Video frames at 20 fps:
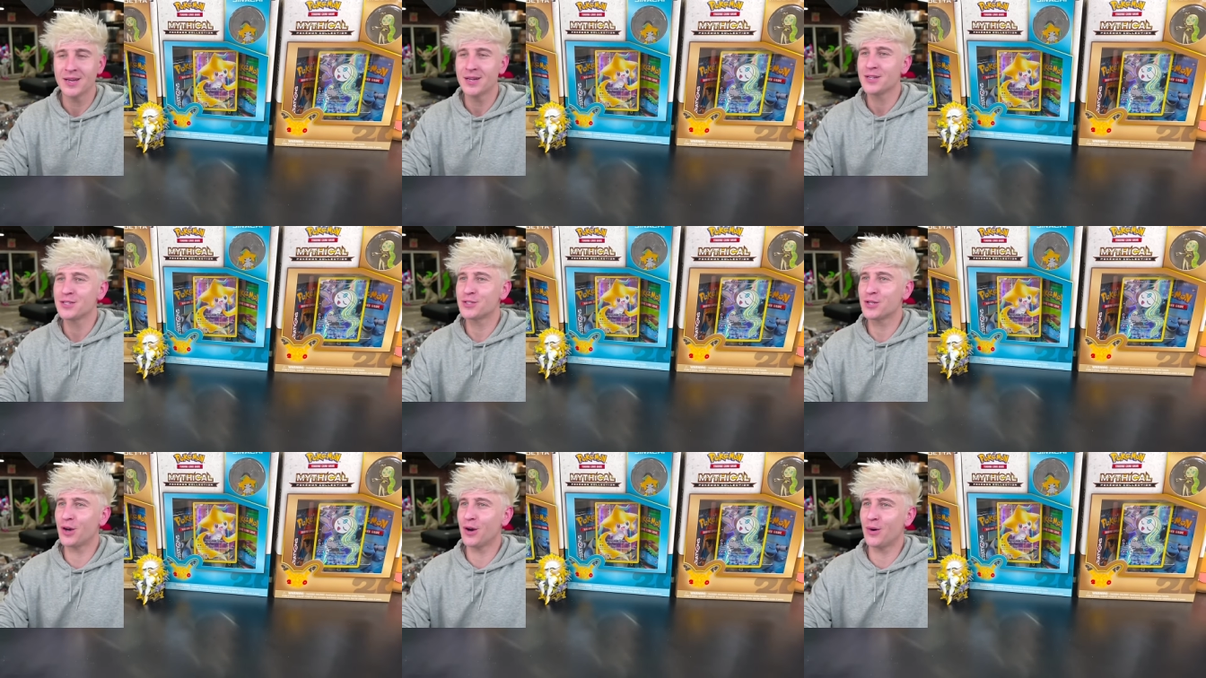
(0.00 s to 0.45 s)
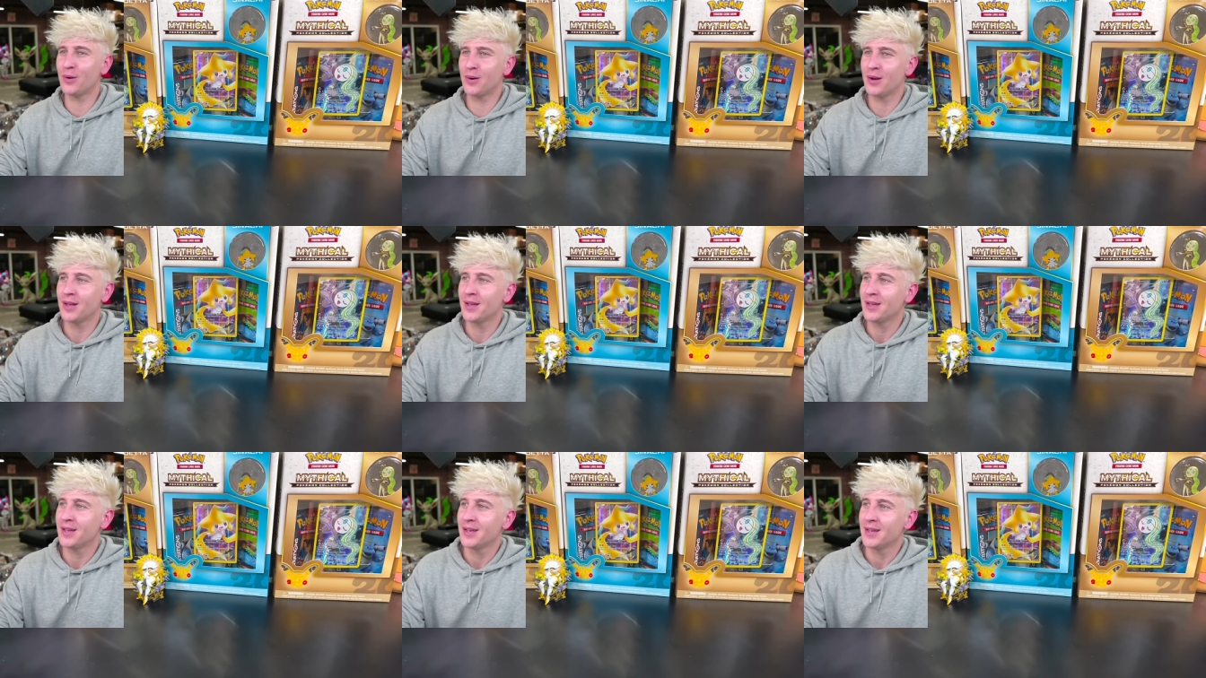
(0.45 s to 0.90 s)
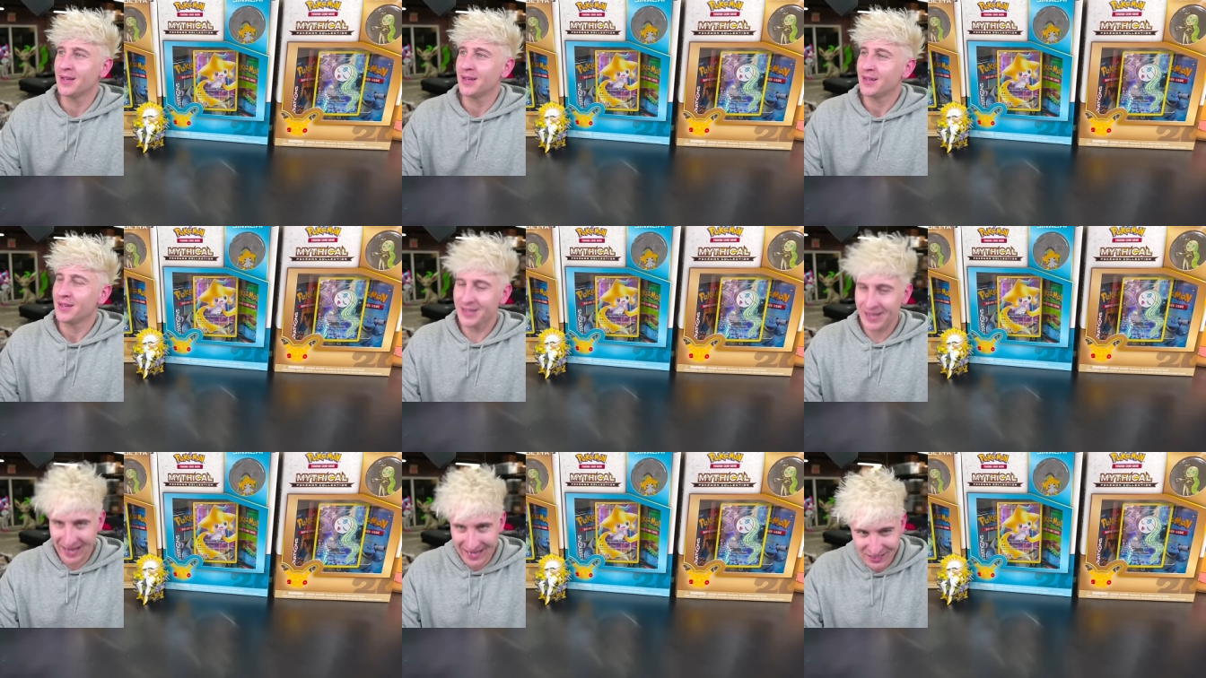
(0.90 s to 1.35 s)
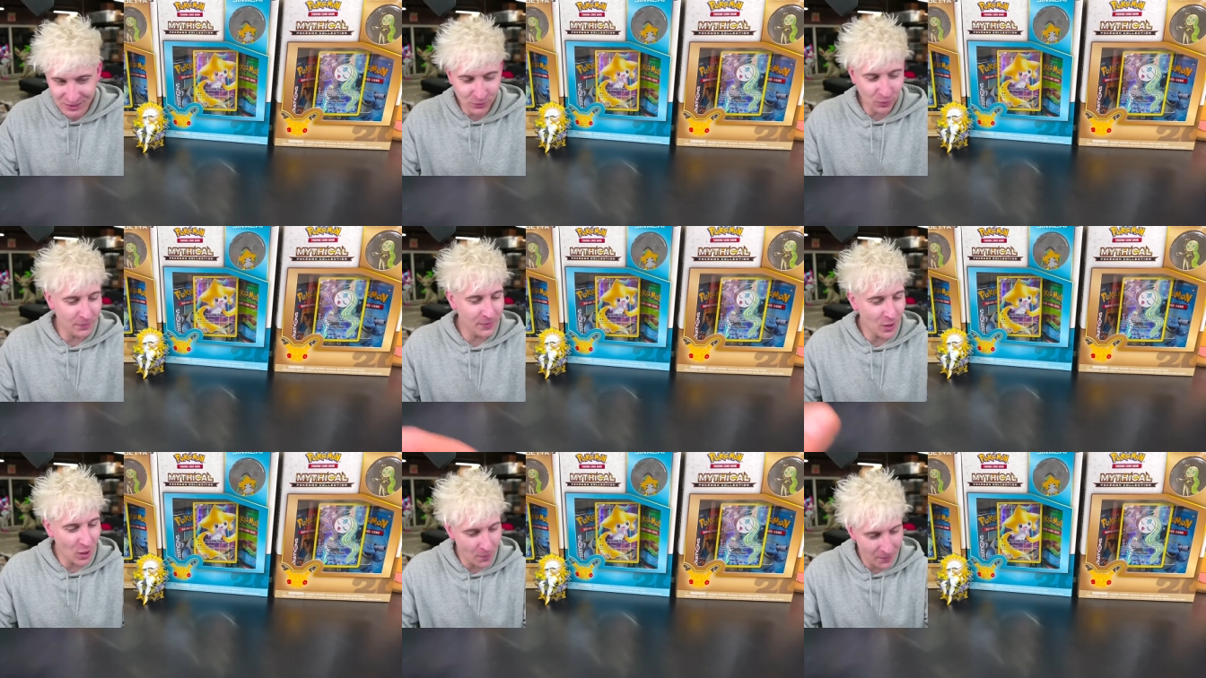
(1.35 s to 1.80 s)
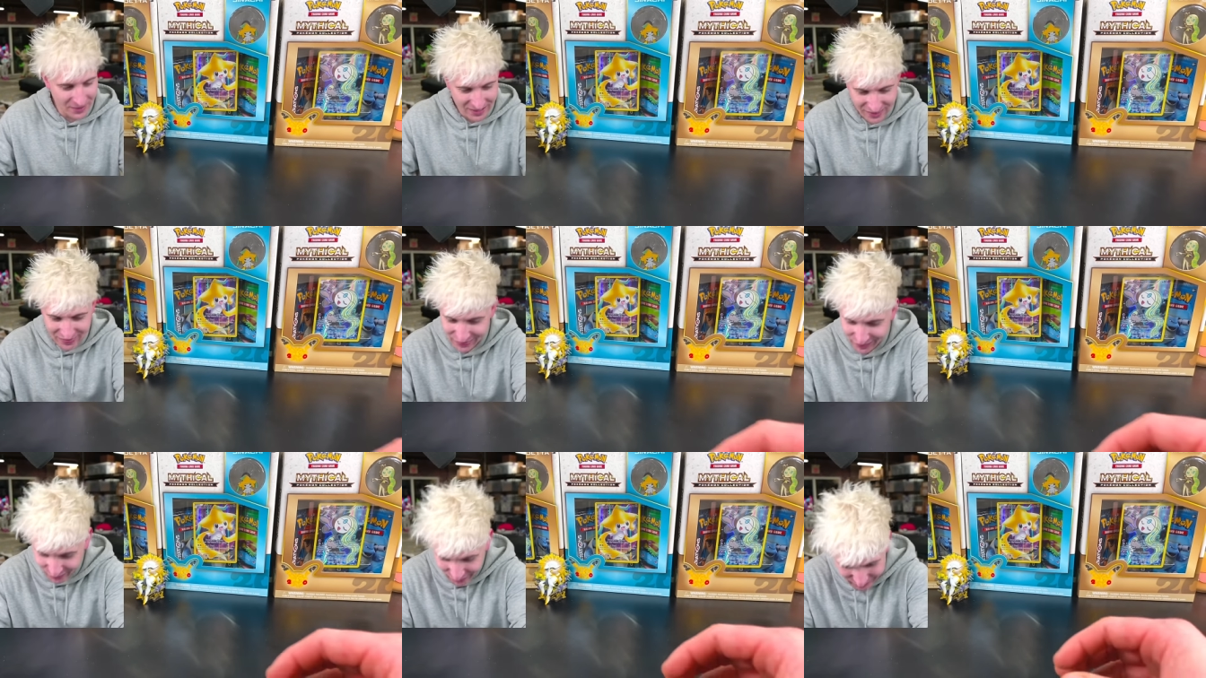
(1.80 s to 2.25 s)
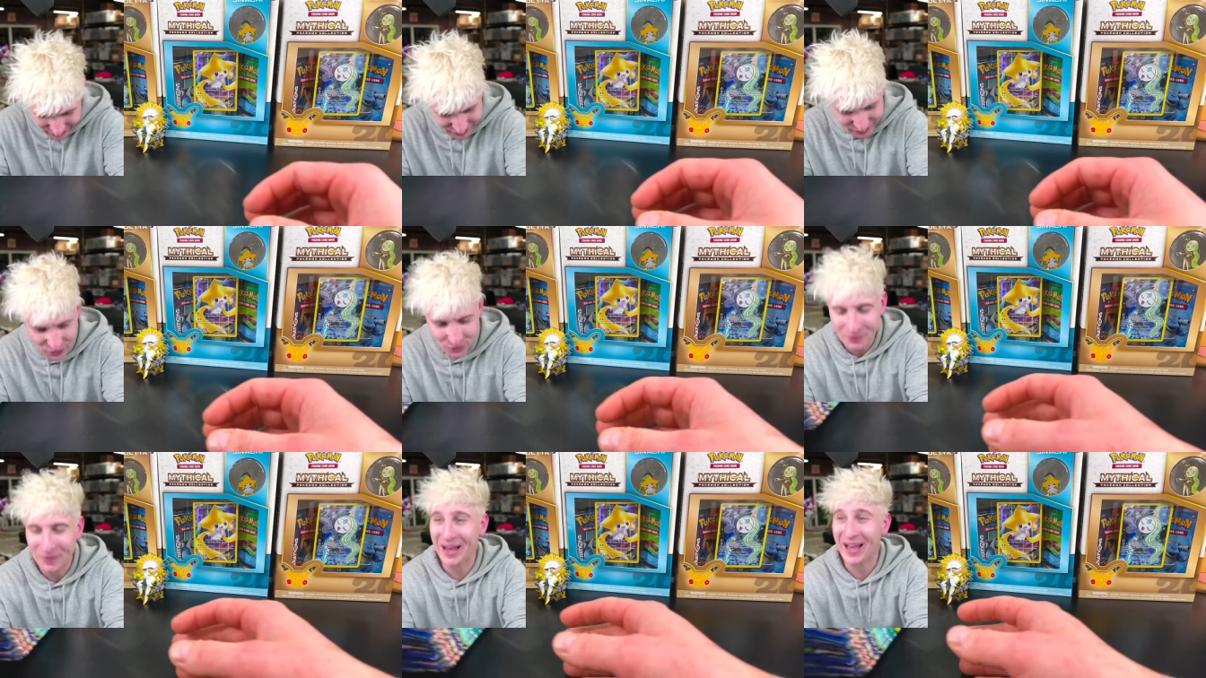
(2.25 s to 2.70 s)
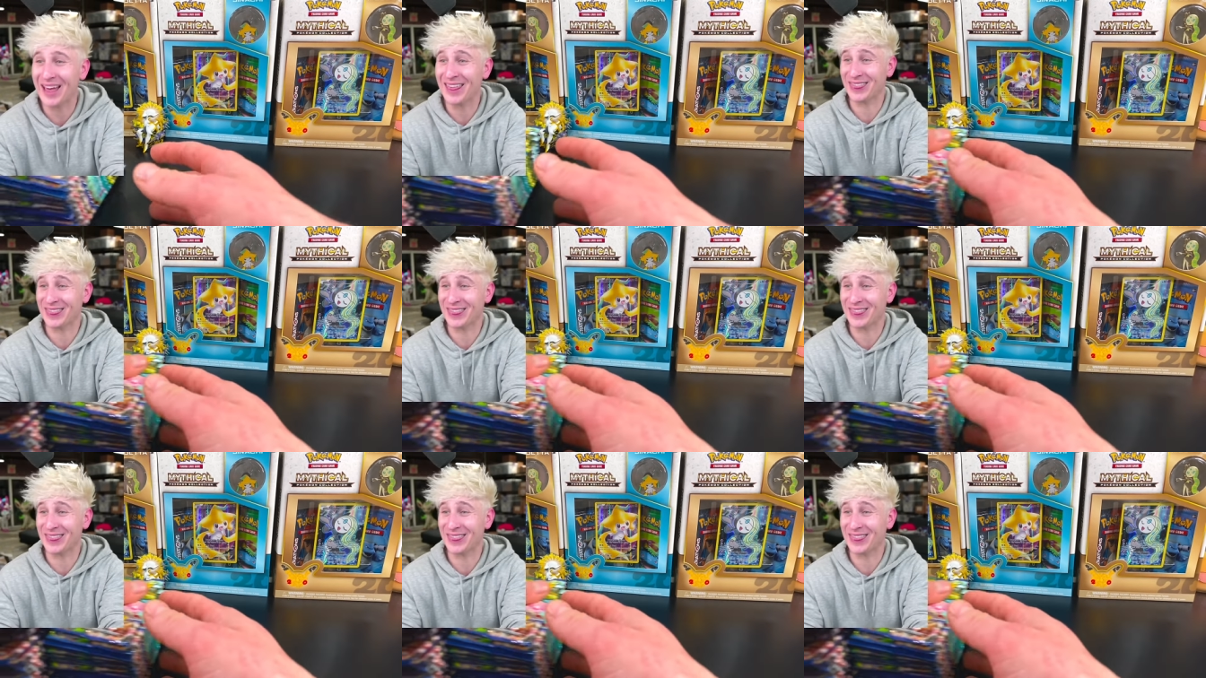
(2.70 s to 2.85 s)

So, yes, we'll be opening 32 pa-